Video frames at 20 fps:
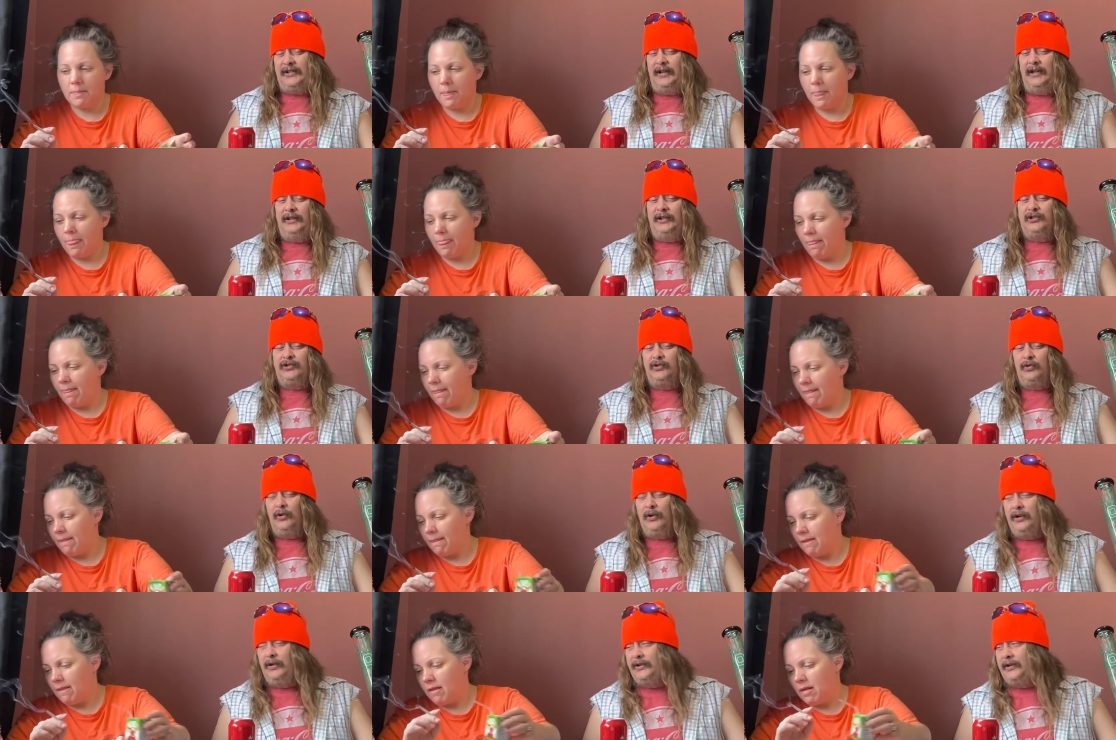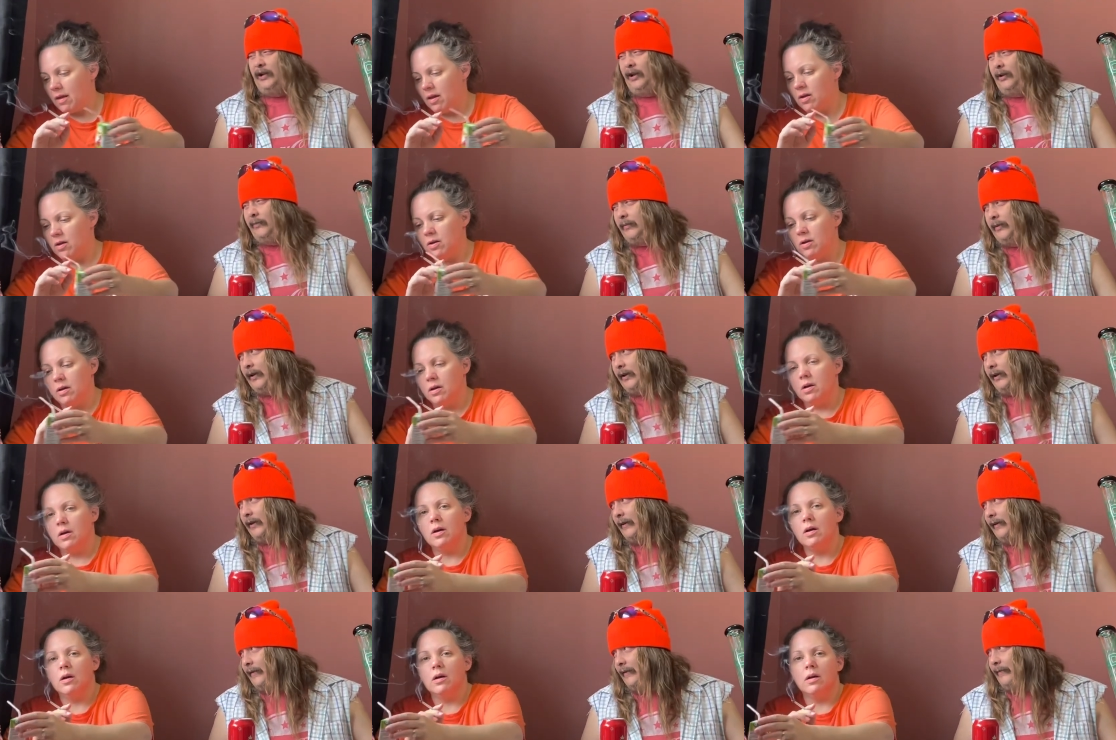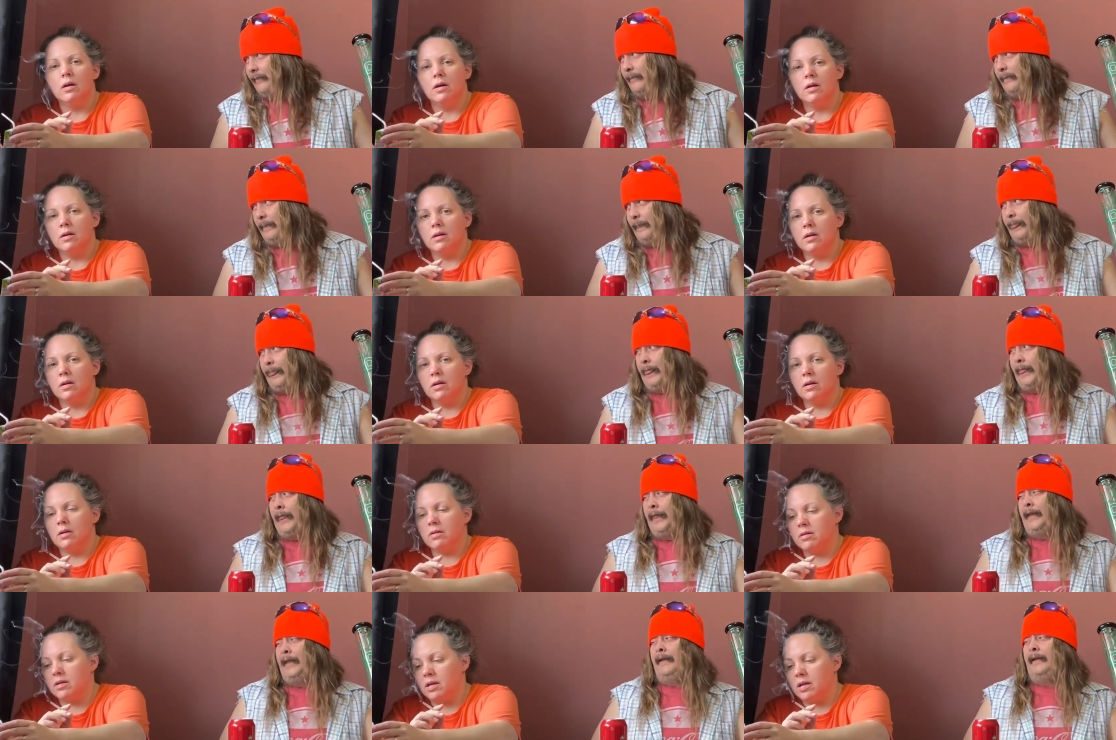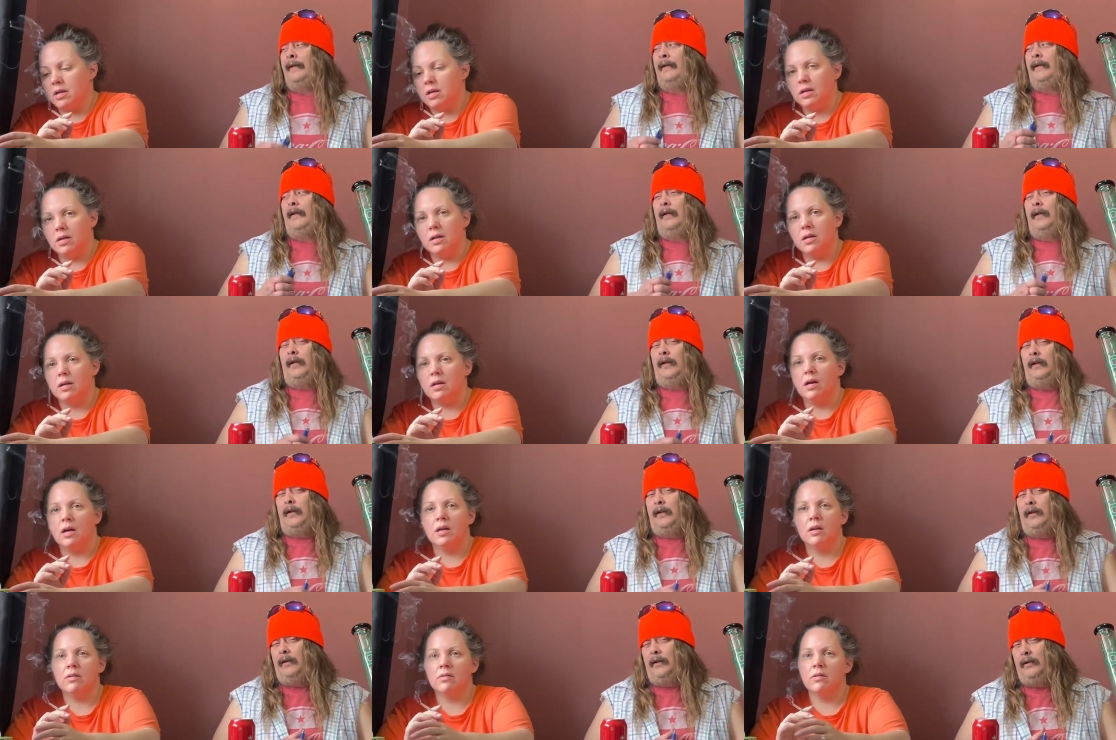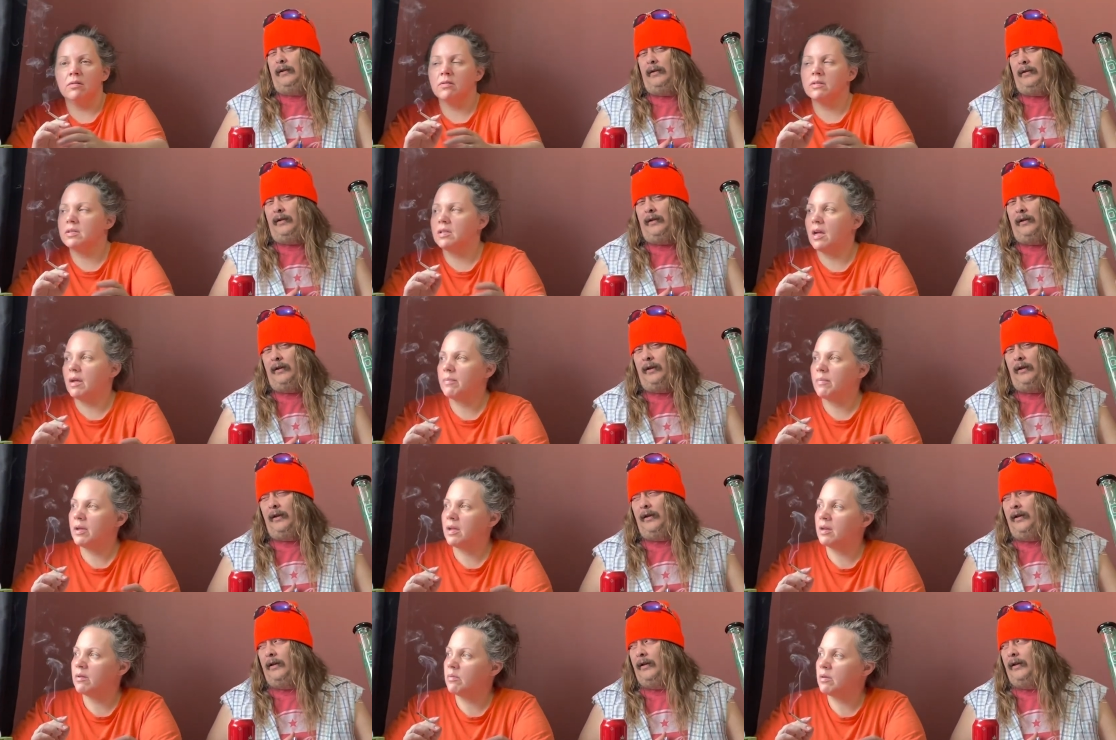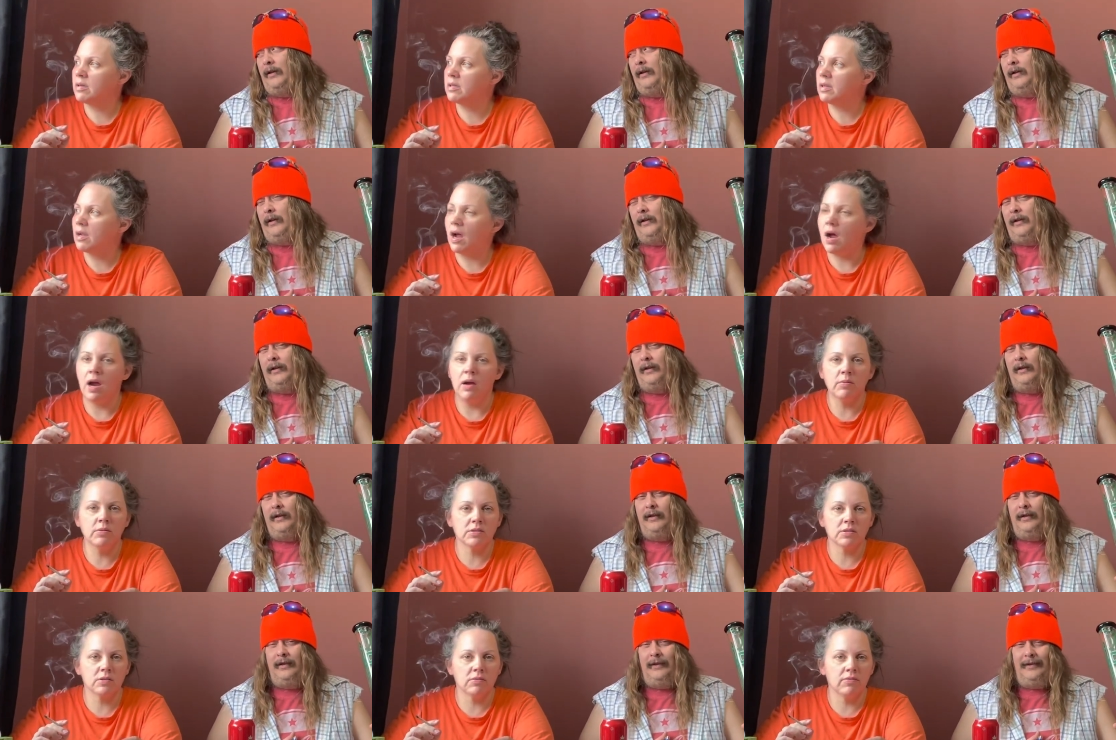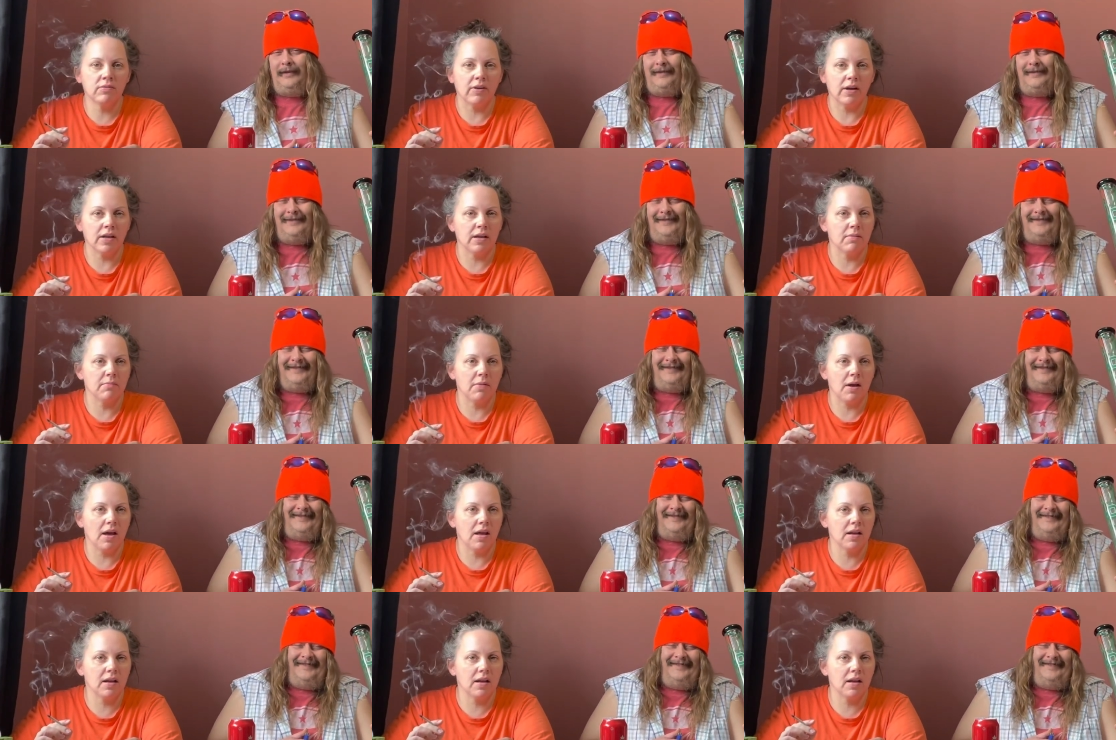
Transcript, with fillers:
Speaker 1: night, the story you're telling me?
Speaker 2: Okay, I don't know what time Ed went to. I was so fucking mad